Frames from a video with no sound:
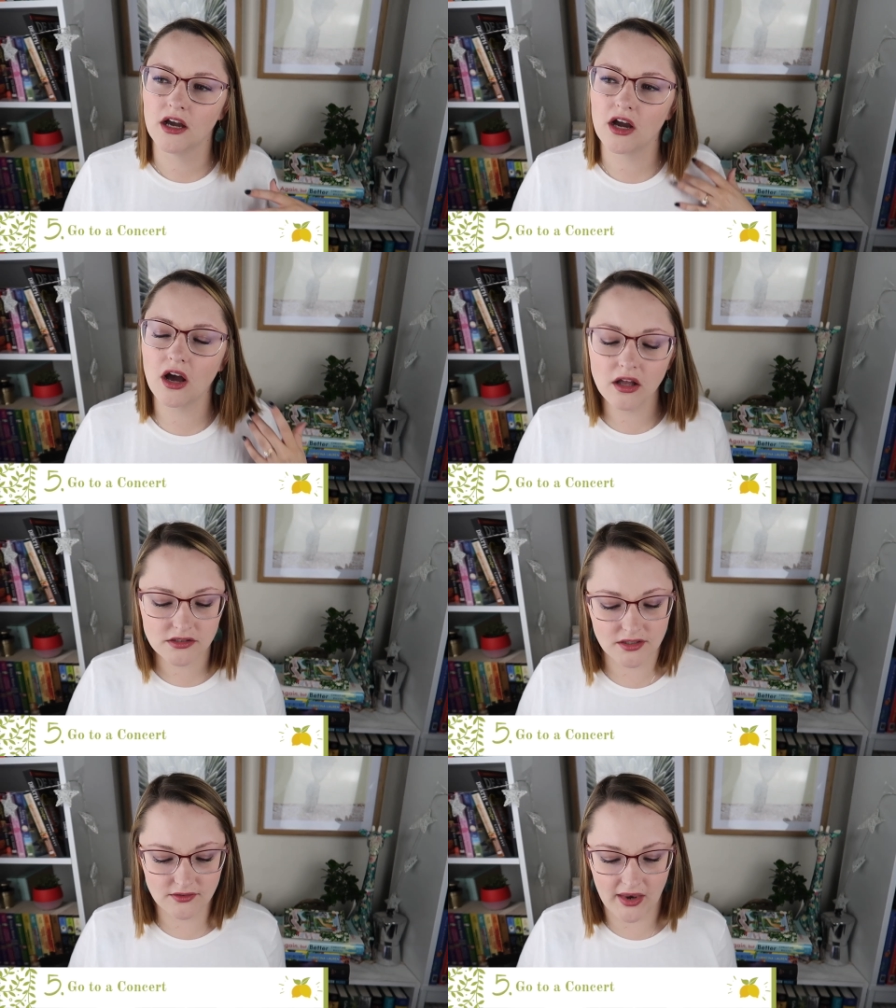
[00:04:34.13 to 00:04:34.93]

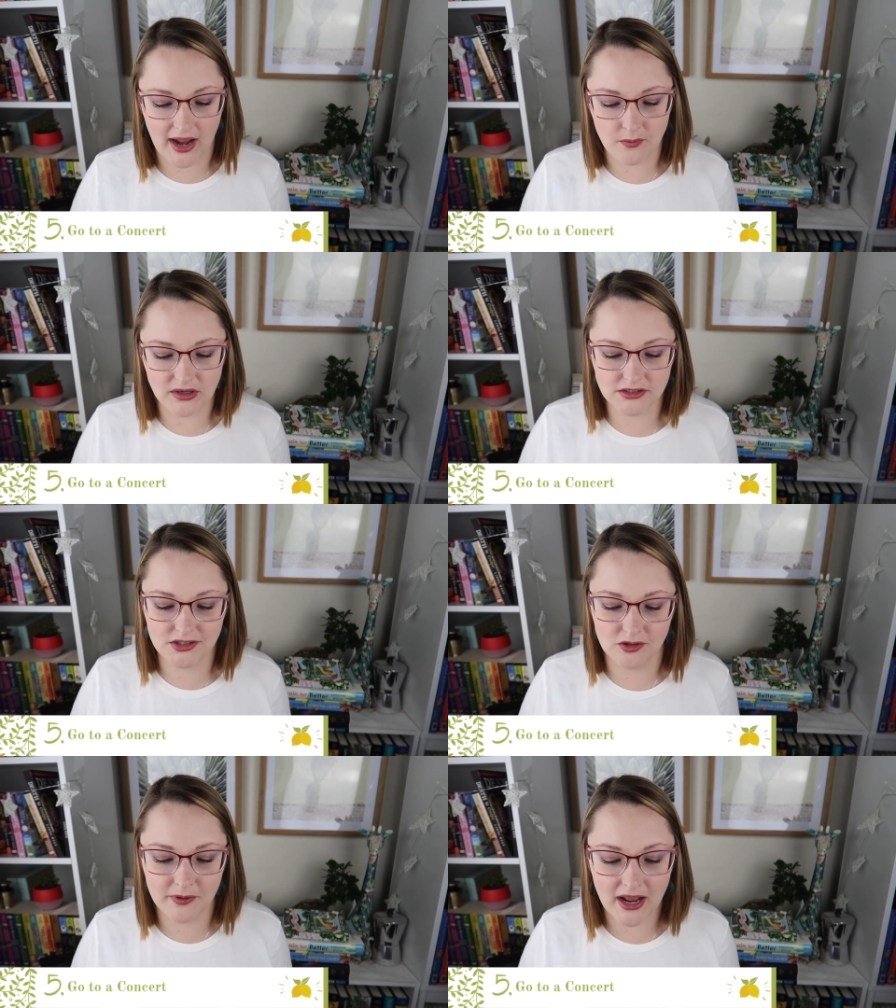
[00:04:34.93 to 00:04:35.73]
concert that I went
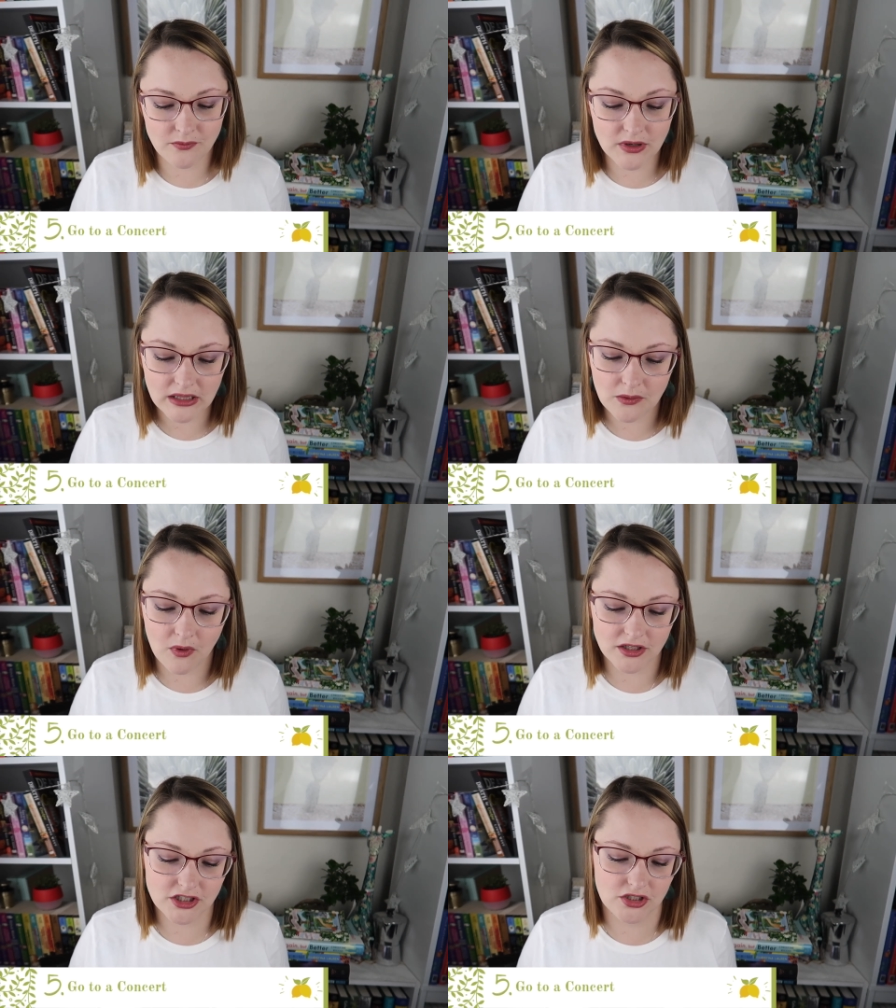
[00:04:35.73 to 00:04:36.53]
to, but I really
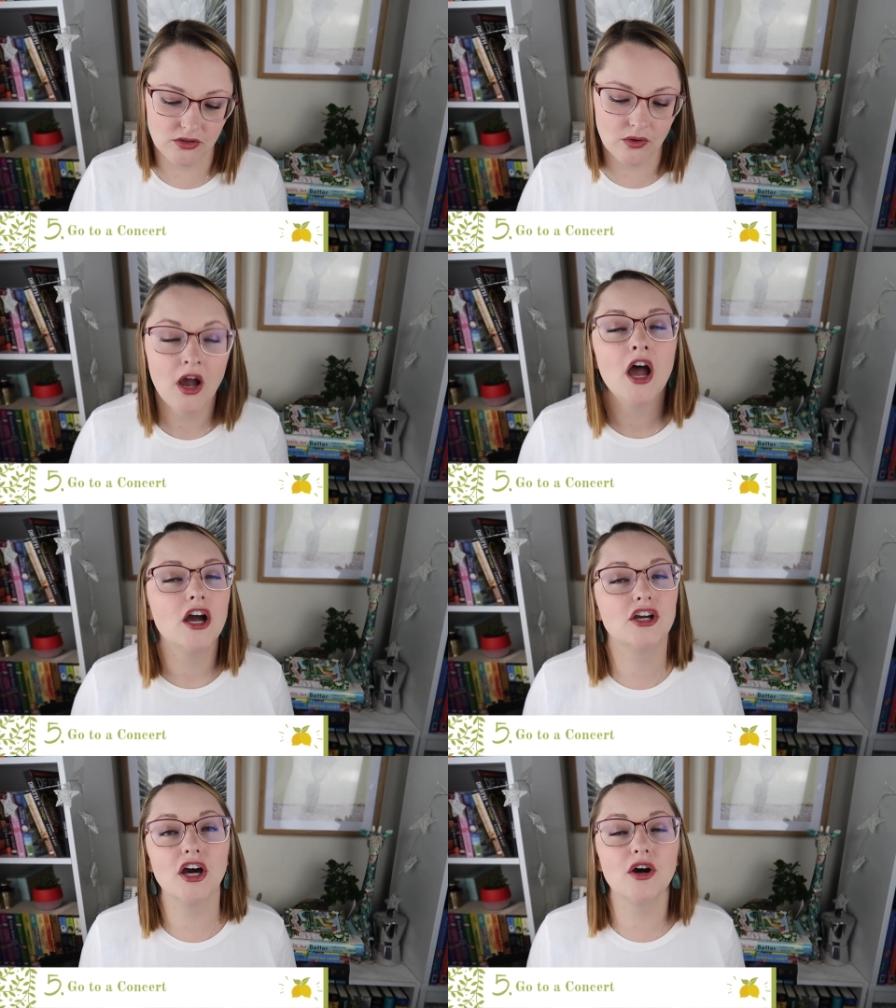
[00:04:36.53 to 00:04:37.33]
want to
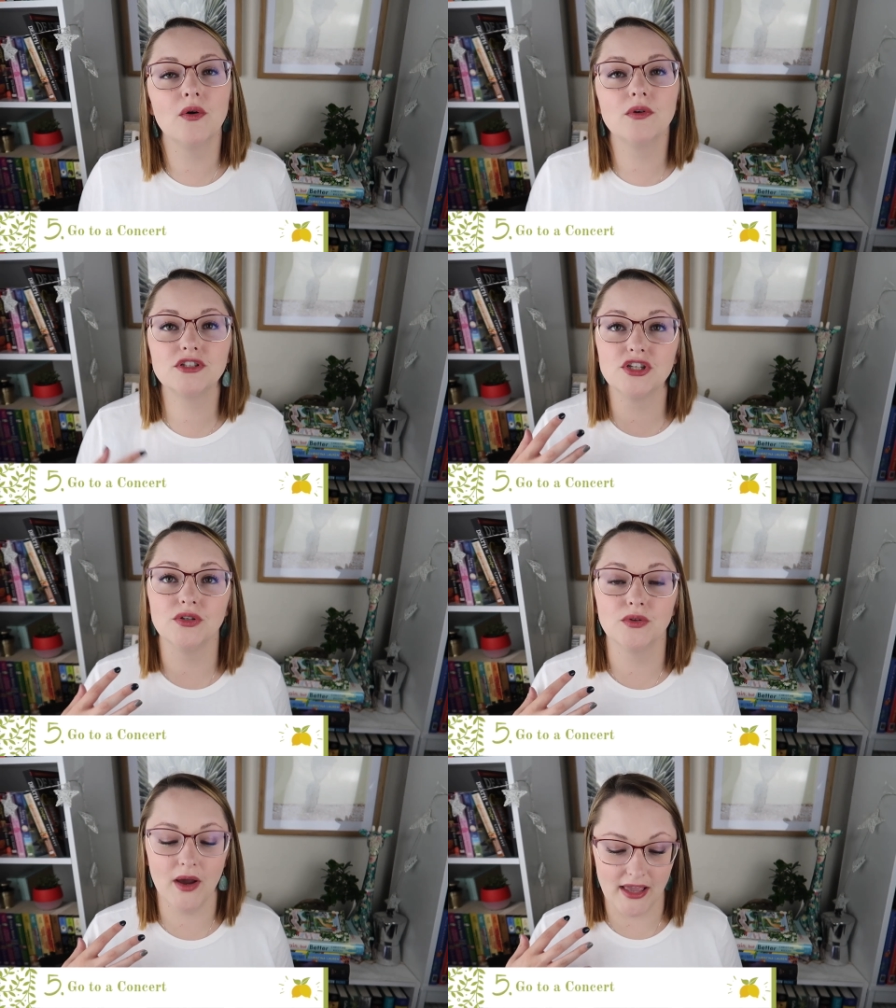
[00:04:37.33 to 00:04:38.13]
go
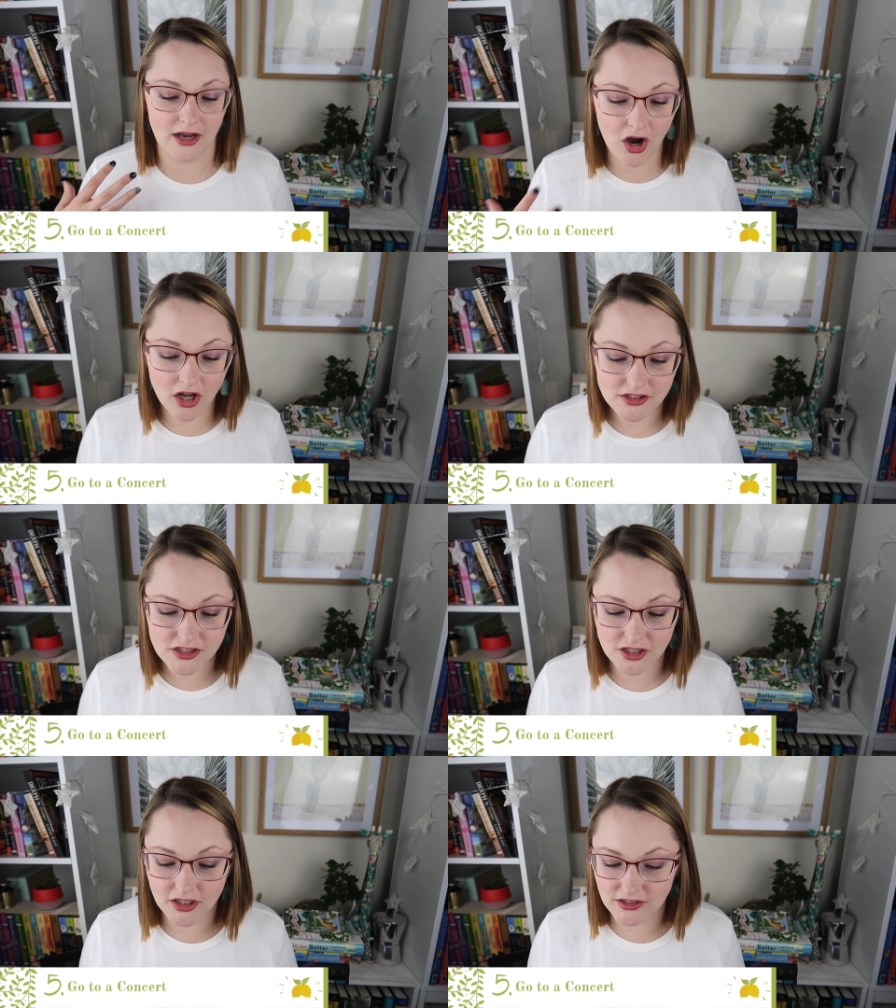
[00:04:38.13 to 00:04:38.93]
to a
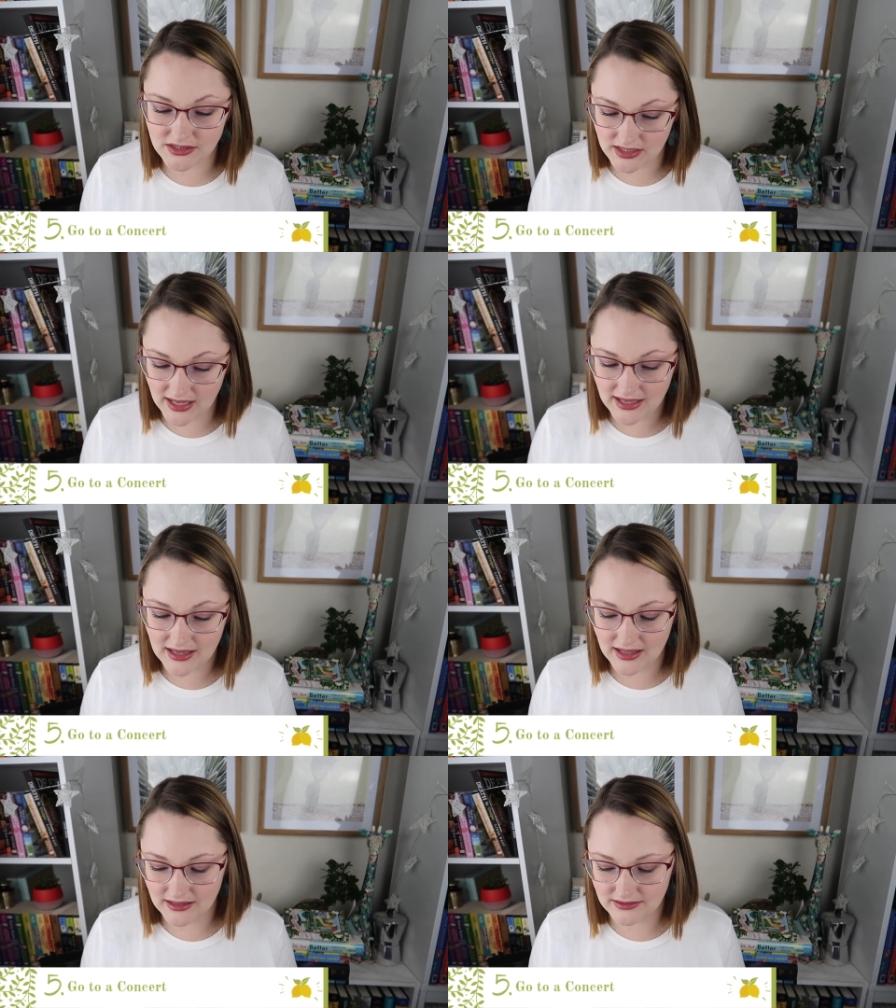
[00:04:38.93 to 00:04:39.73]
concert
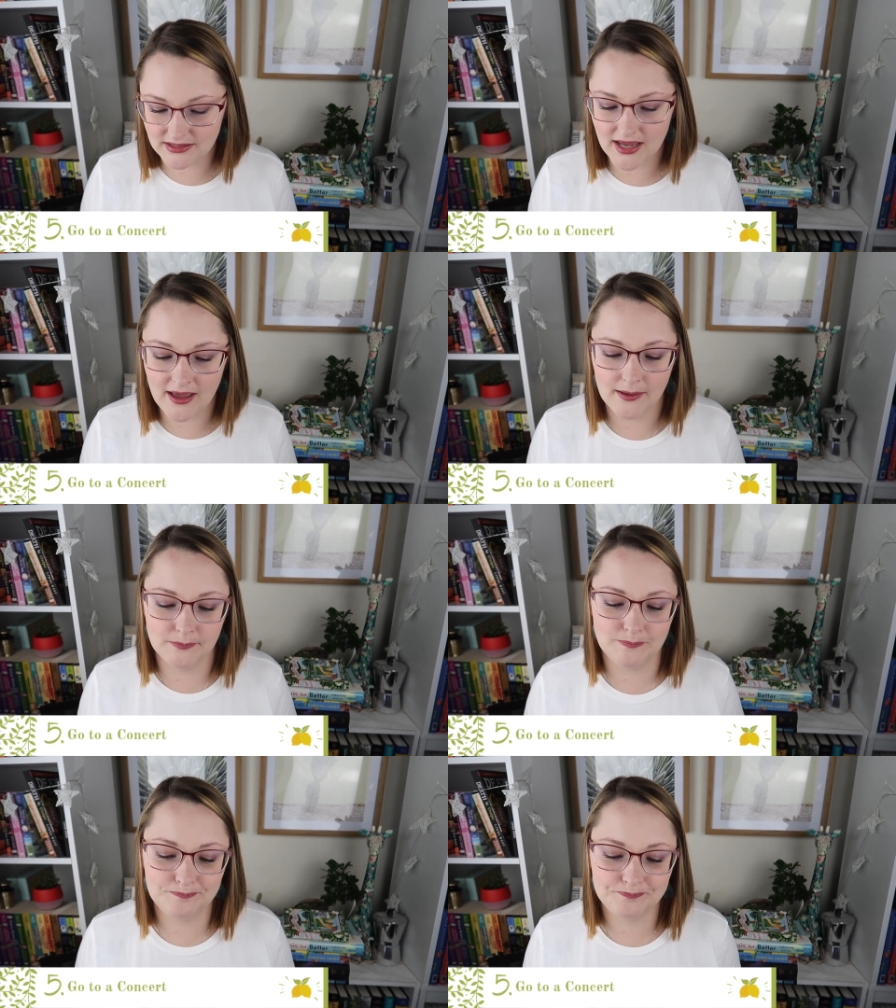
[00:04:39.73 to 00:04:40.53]
and
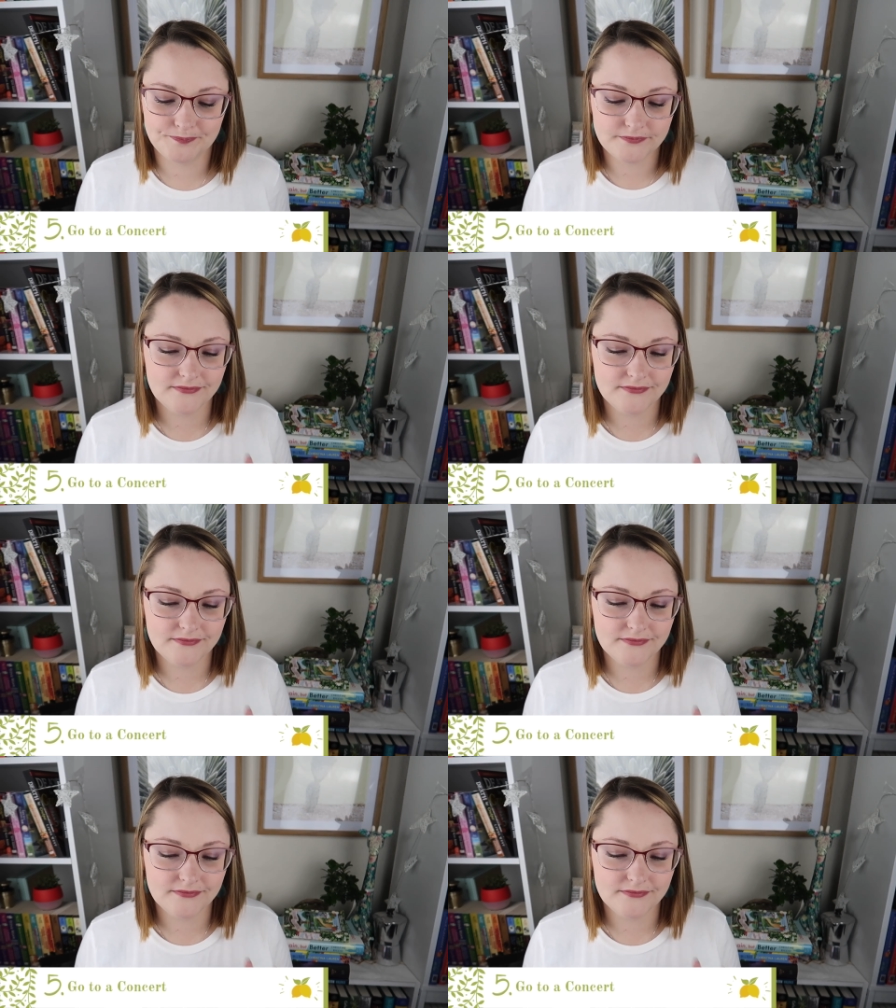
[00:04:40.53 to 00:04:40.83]
um,